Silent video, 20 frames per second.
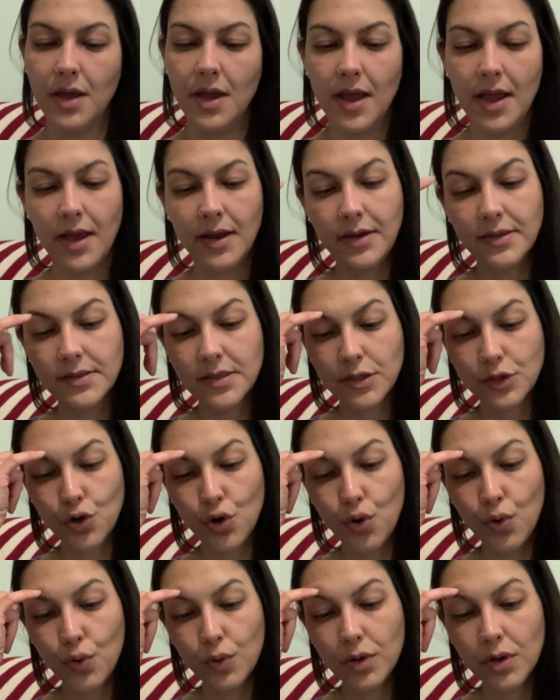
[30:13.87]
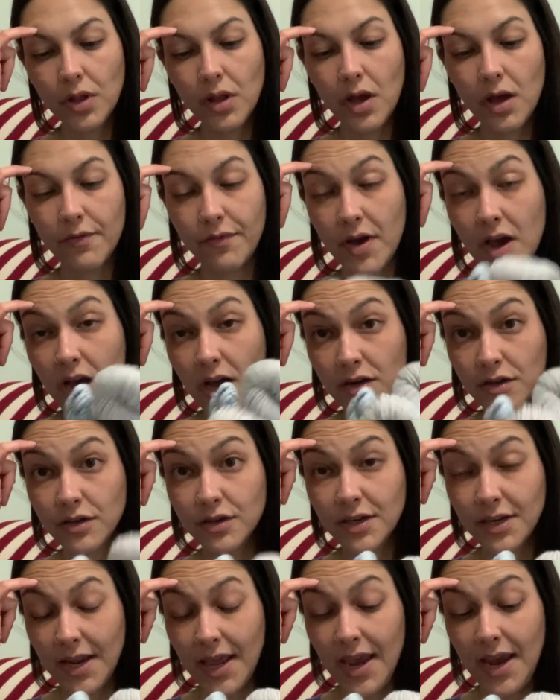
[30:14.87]
and it's a total of
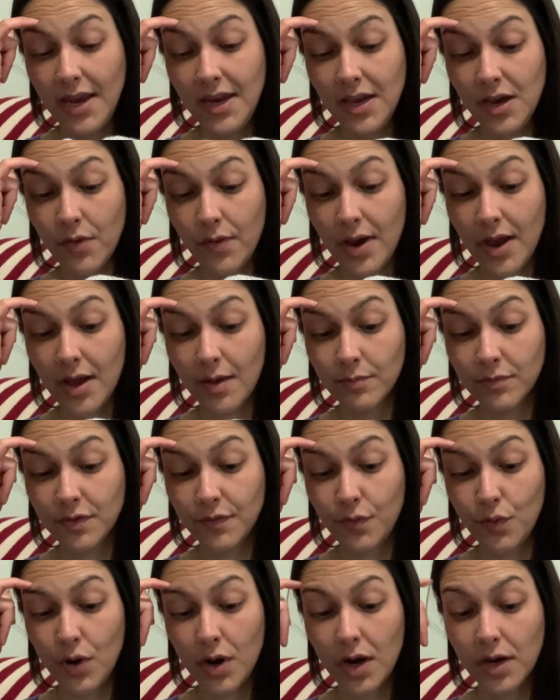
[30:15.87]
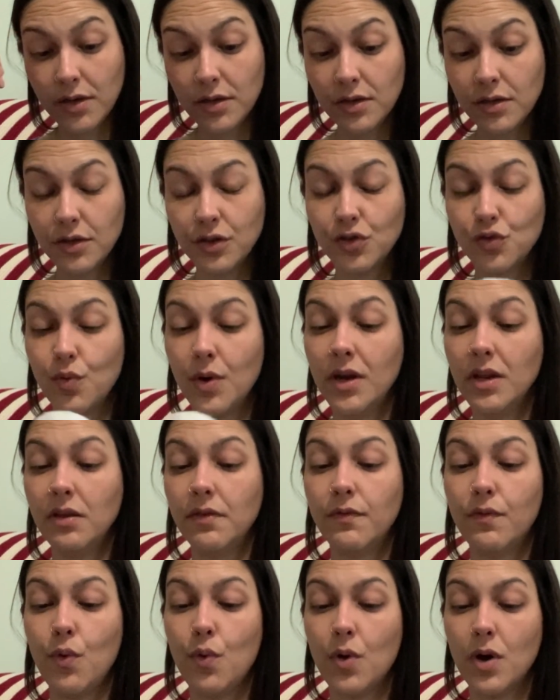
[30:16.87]
180 grams,
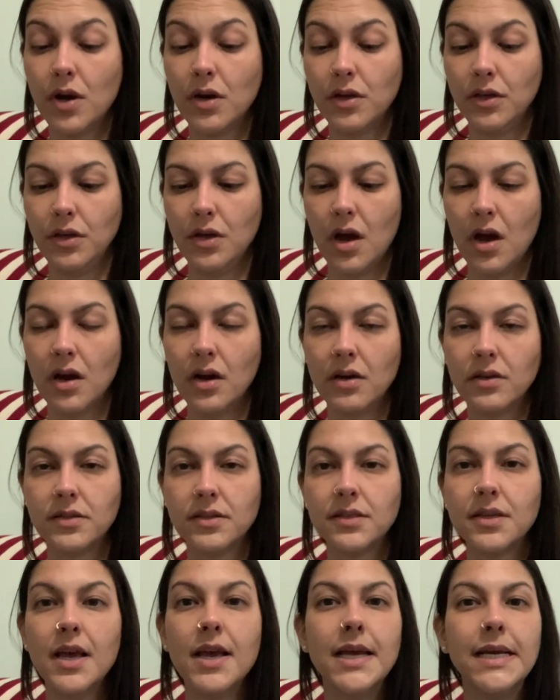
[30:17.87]
424 yards.